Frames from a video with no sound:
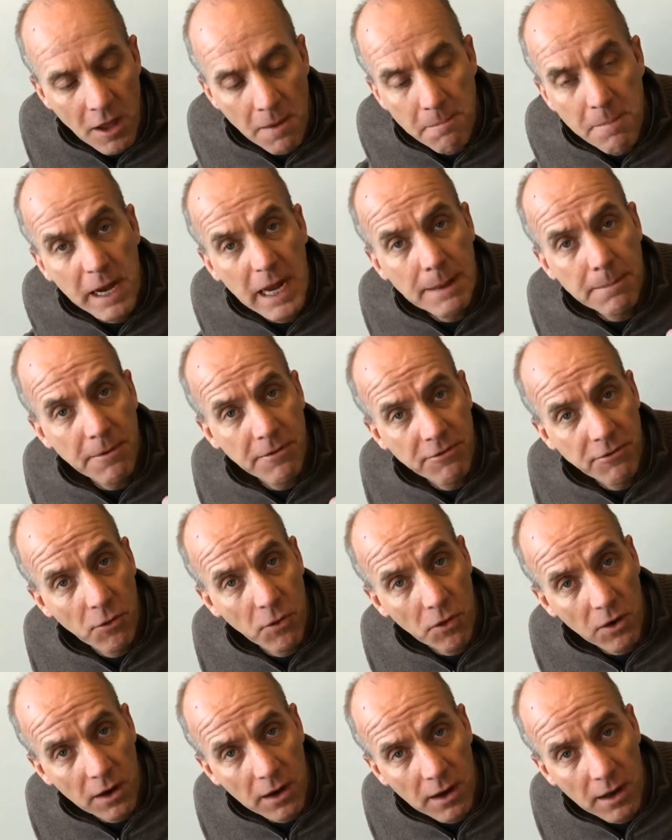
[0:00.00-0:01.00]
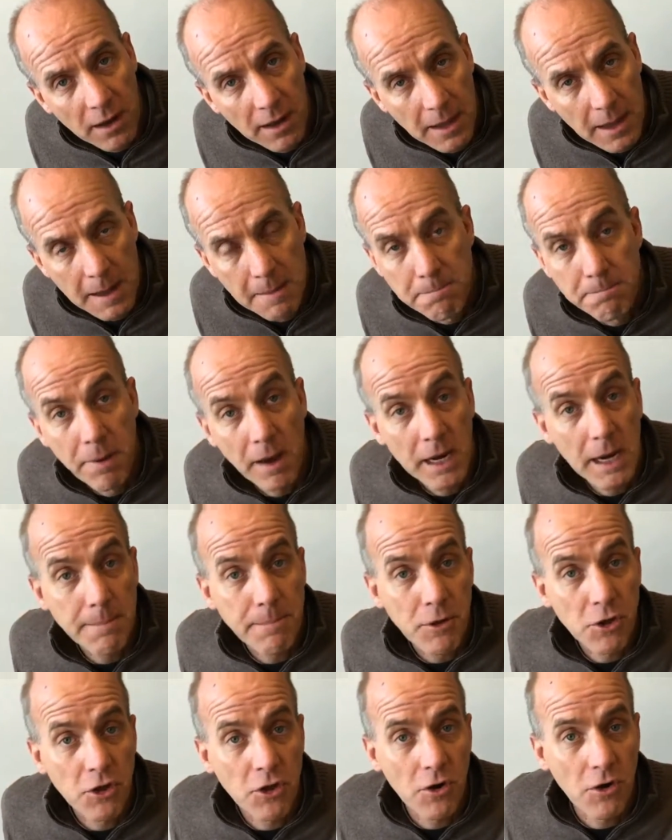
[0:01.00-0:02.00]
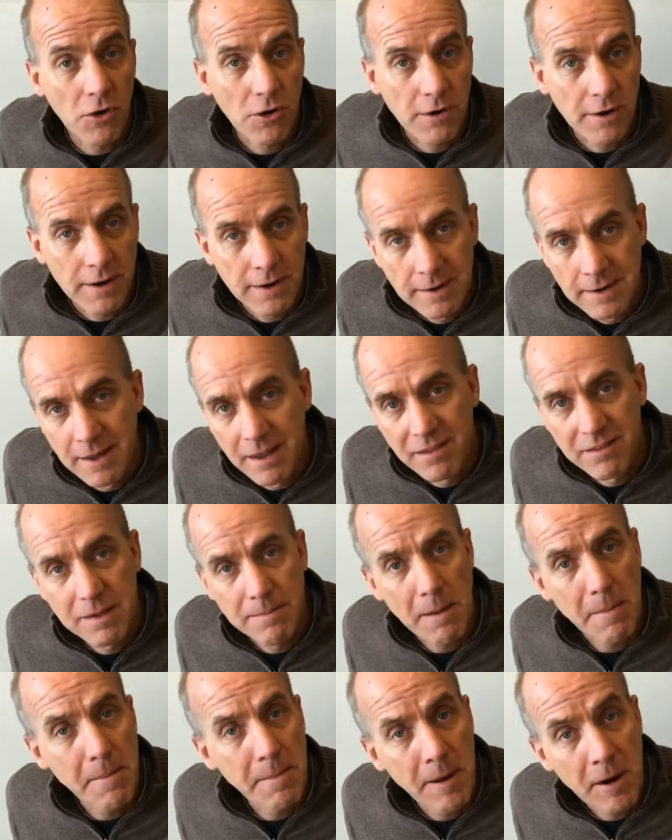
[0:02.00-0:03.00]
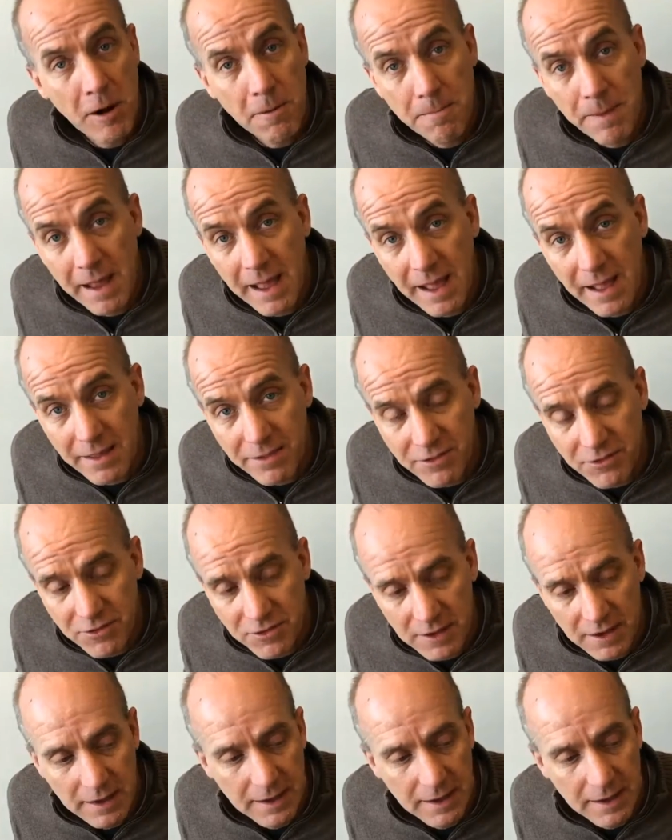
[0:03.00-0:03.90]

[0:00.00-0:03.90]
Pick up a fork, button up a shirt, zip up a pair of pants,